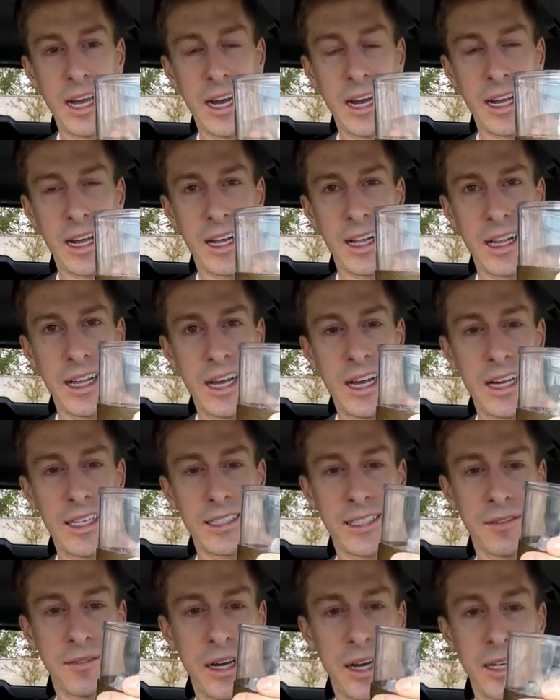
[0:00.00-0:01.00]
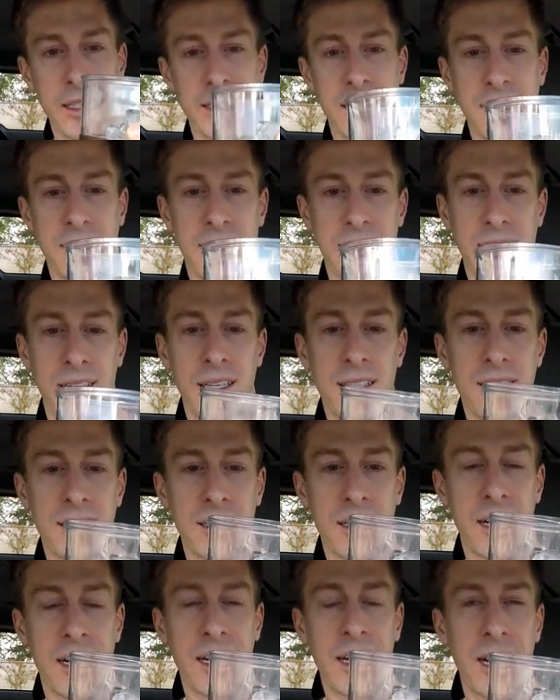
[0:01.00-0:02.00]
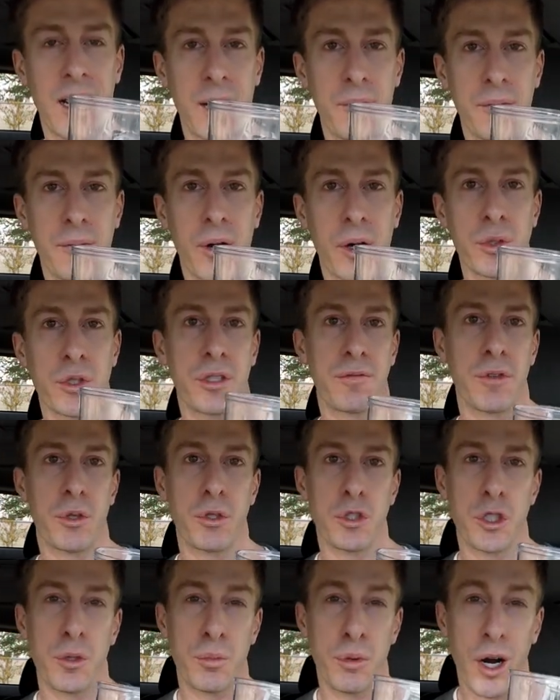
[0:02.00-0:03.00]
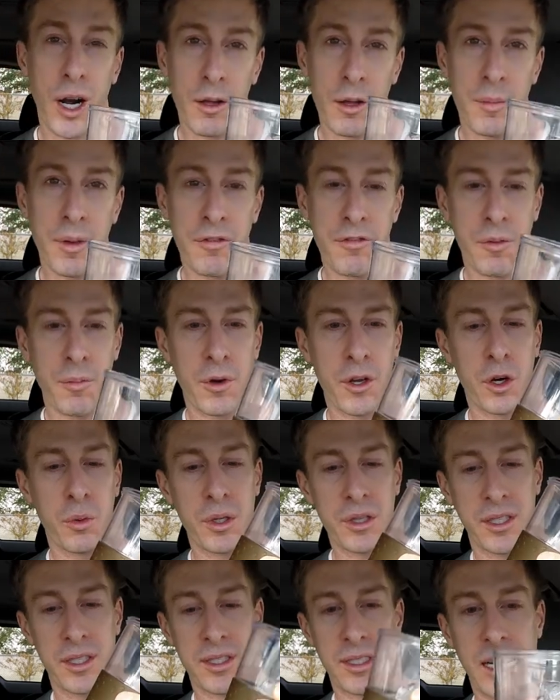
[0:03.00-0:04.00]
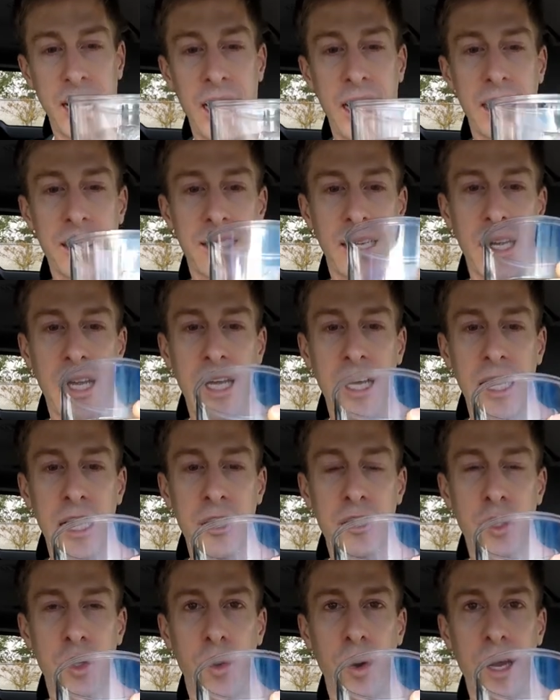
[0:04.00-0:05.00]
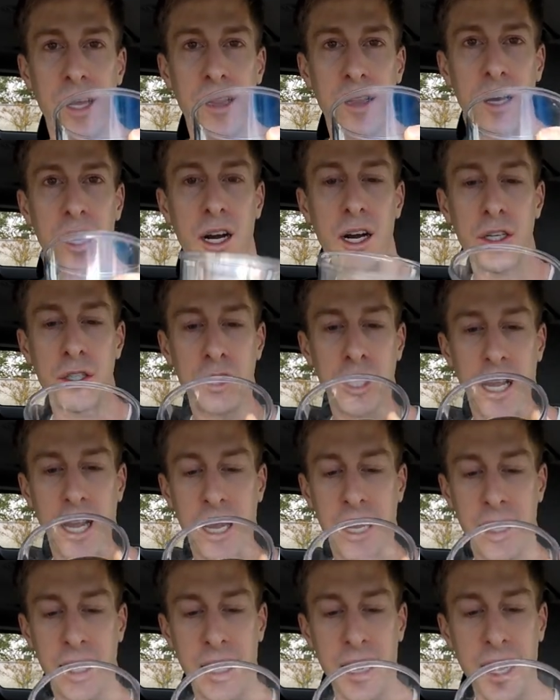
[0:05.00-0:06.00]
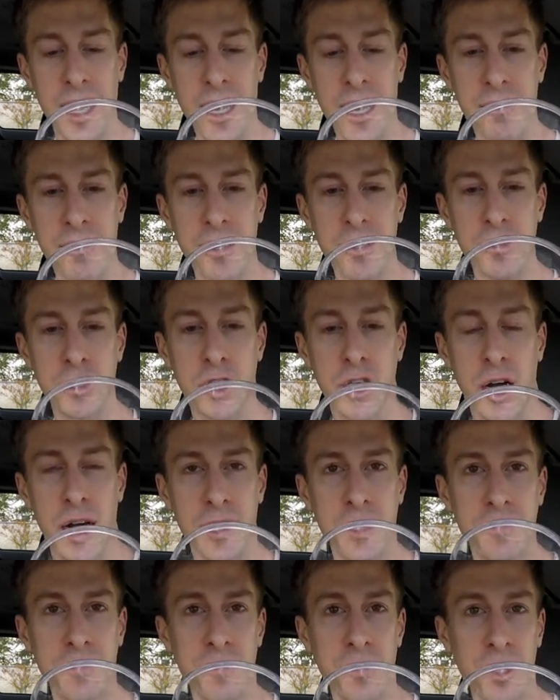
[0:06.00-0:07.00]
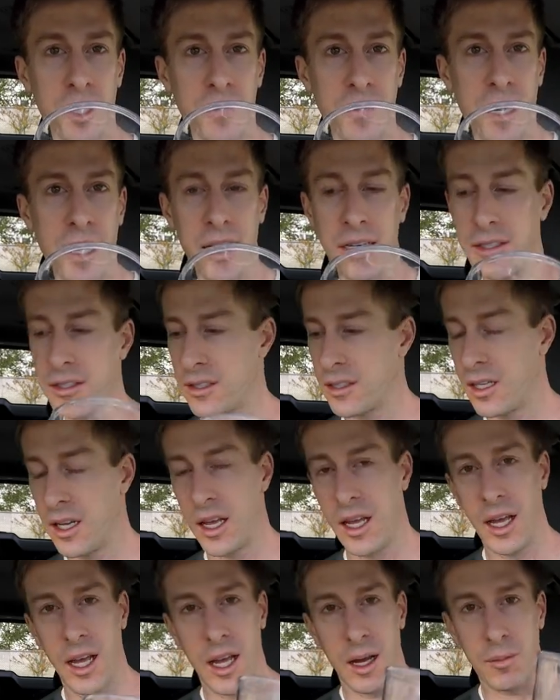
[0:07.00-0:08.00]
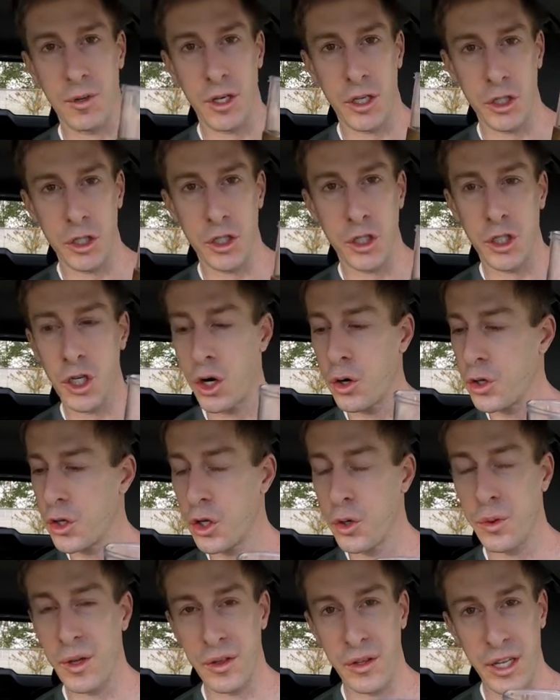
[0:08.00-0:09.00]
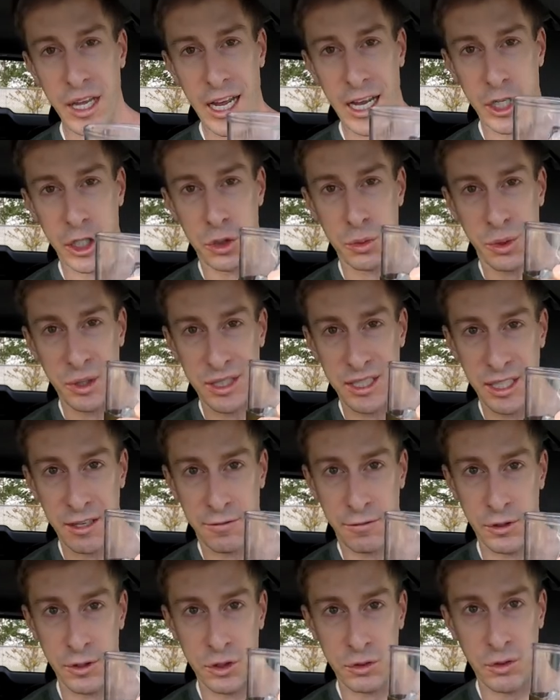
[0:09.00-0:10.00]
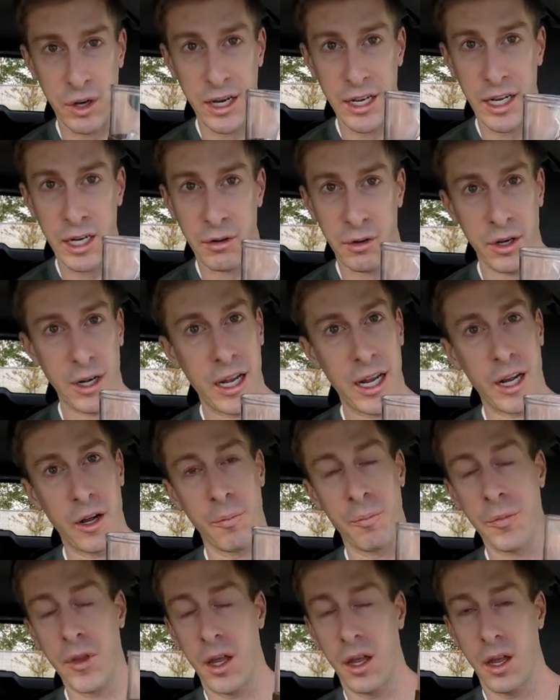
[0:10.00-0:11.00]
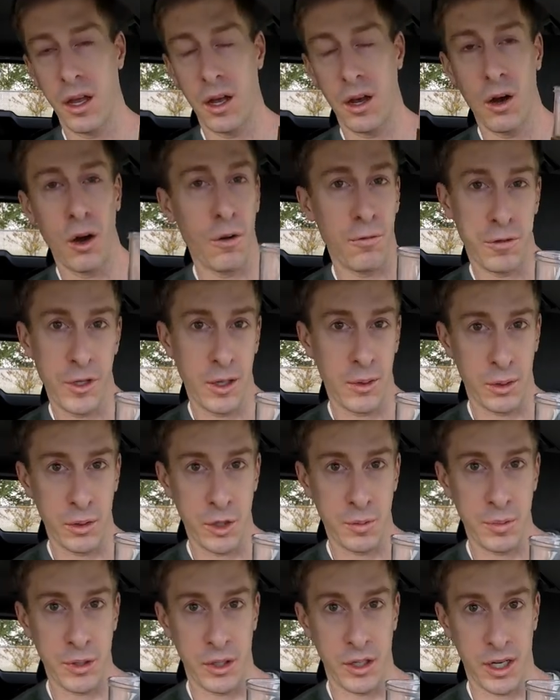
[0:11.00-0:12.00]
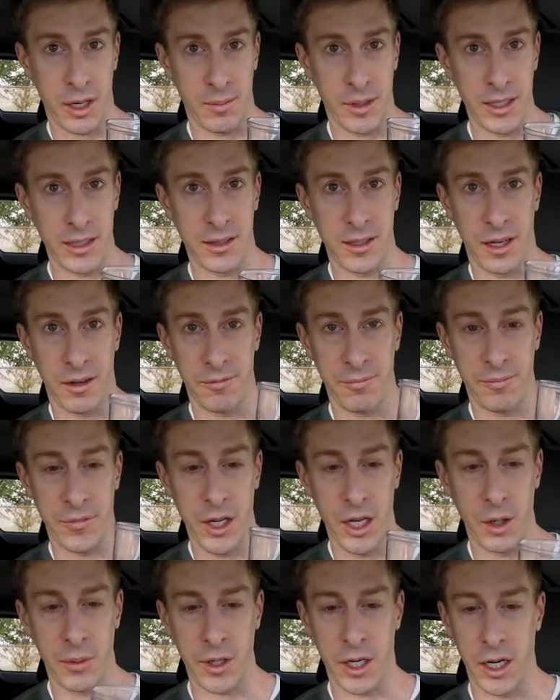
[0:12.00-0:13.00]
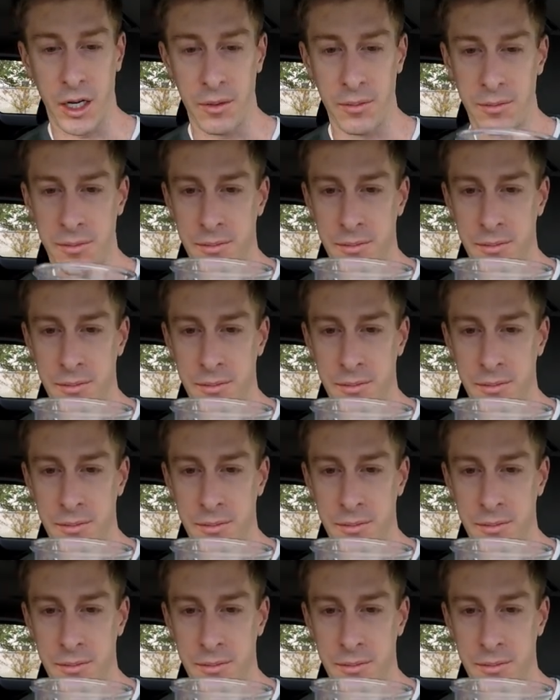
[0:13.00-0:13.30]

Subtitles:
a glass of ice. This is an insulated cup. Most of you should probably be familiar with the size. It's quite large and I have it chocked full of ice. I'm going to show you the actual difference right here and now. Hopefully I won't spill it on myself. Here we go.